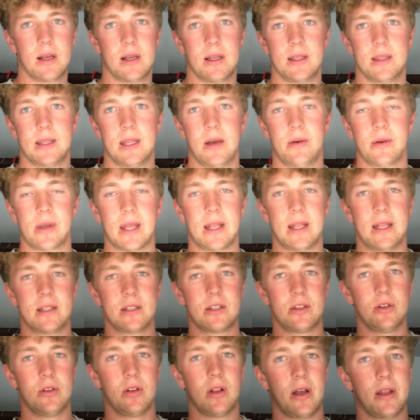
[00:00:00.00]
Now we're getting
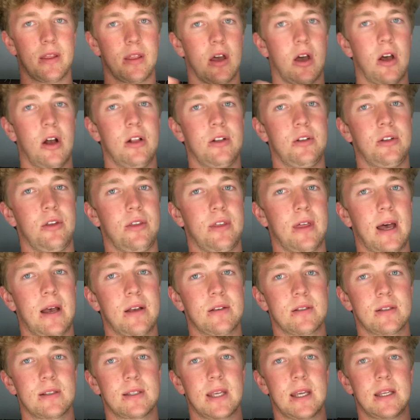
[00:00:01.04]
into like the early
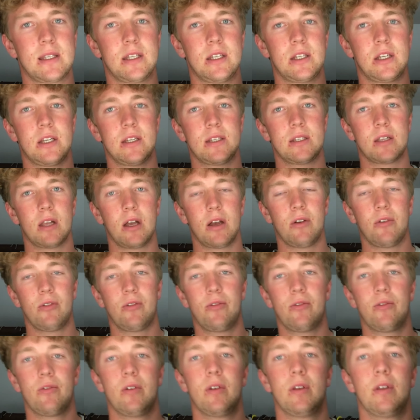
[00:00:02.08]
2000s ACG
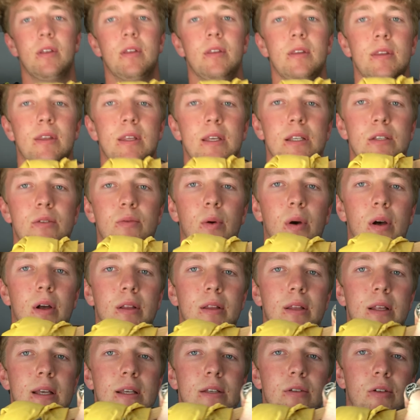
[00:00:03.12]
stuff. This
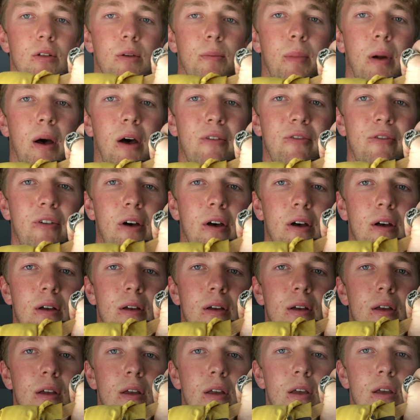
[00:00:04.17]
one is on a puffer.
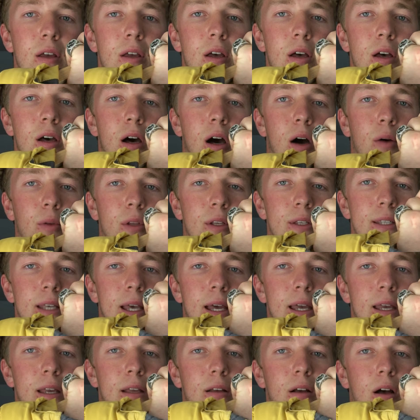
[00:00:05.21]
I want to
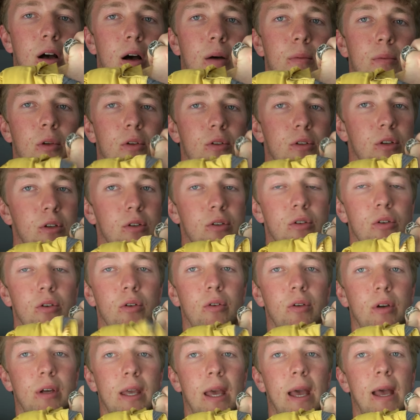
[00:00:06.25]
say, I'm not too
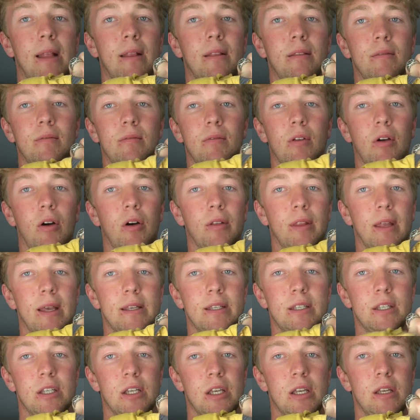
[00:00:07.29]
sure again on
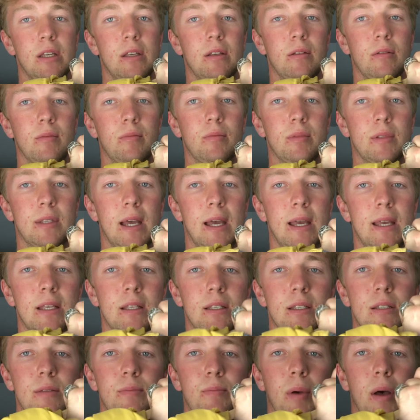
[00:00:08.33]
ACG
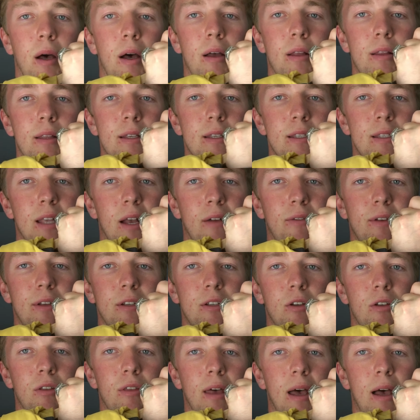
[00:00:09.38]
dates, but this is
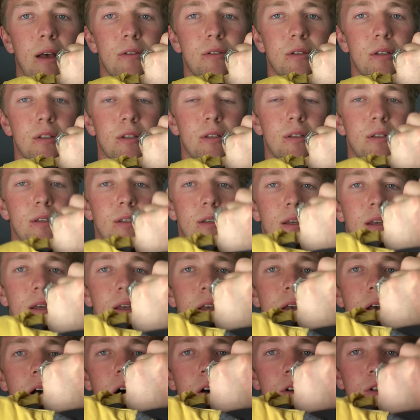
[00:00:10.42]
definitely 2000s.
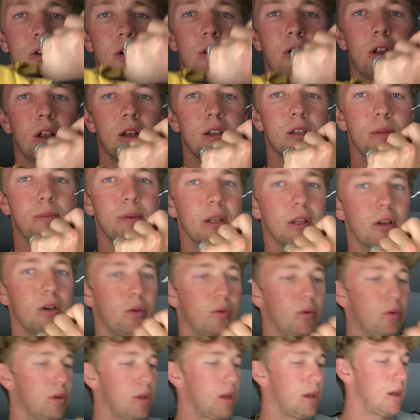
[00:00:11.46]
I'll show close up in the
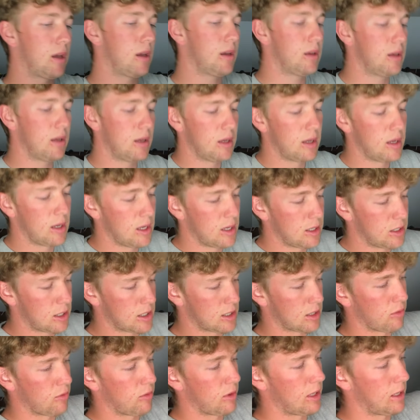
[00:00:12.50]
corner. It's just
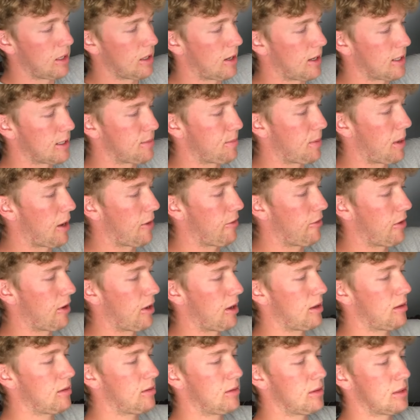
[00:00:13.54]
a really nice
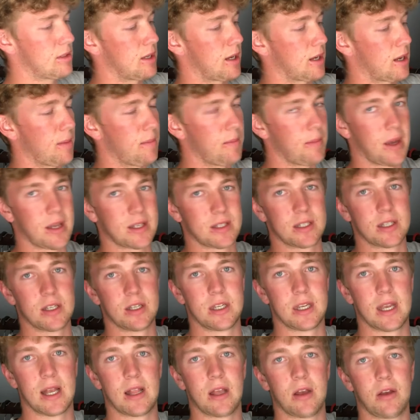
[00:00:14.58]
puffer. It's like a mustard
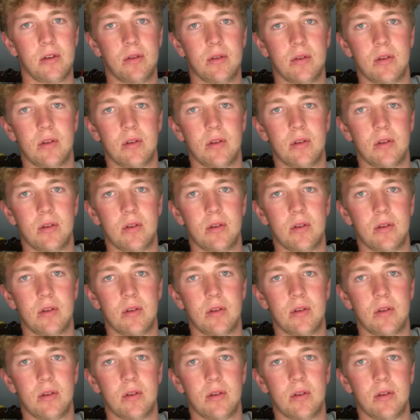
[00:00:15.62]
yellow.